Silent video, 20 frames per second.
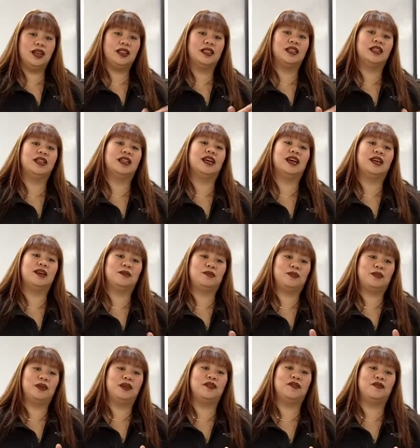the night
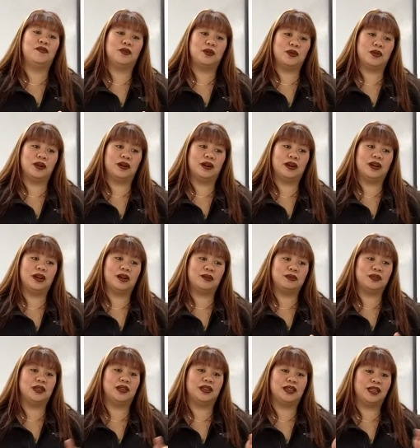before. I'm
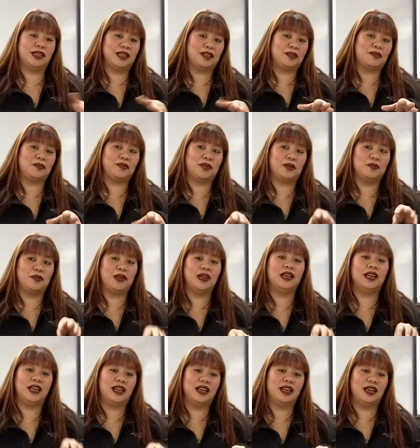talking like the
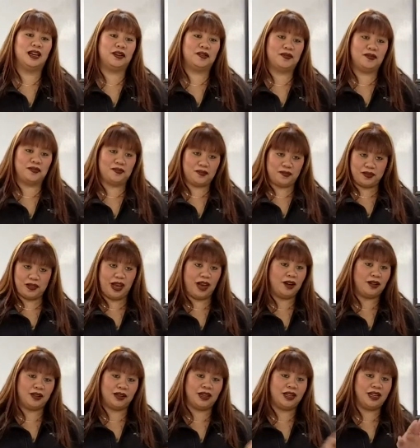beginning of
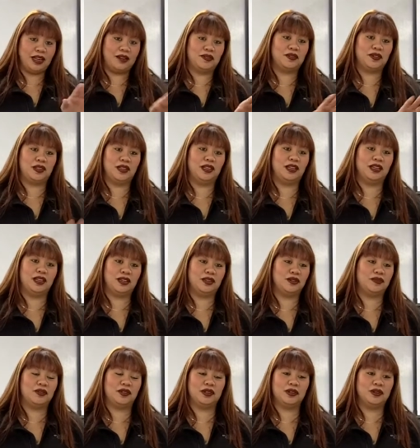outline, everything,
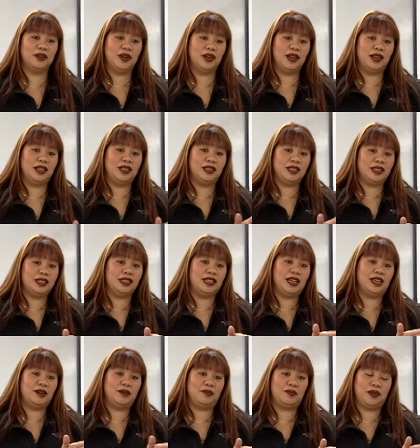interview, the
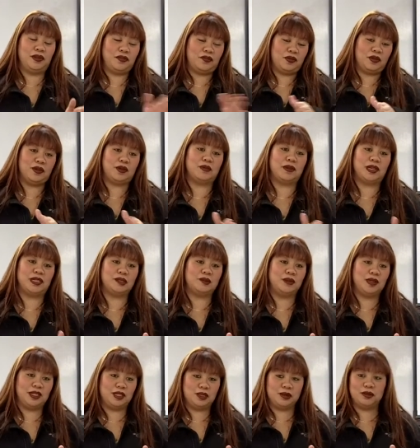day before my
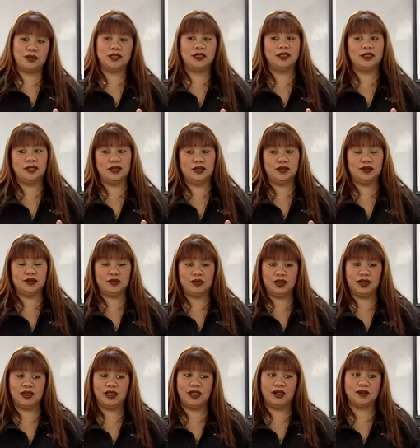speech was due.
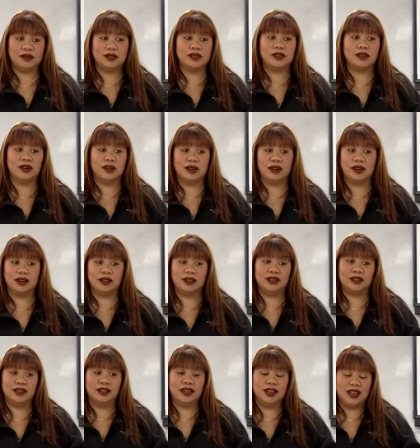That was hard.
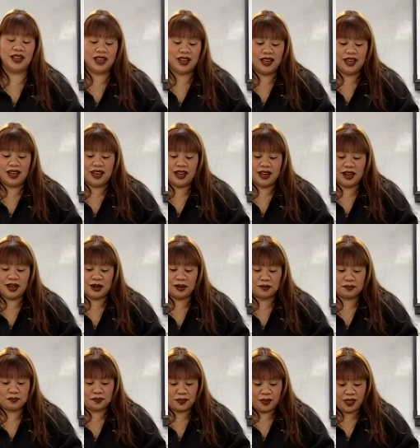
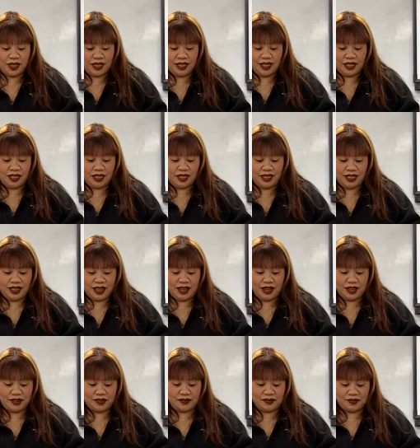Um,
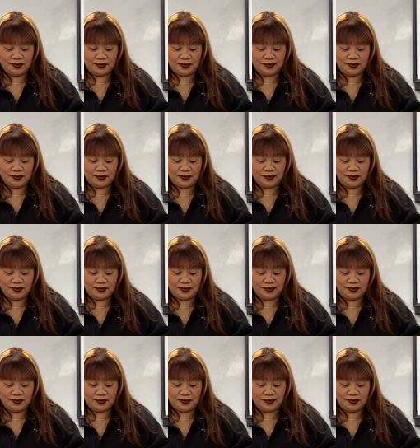uh,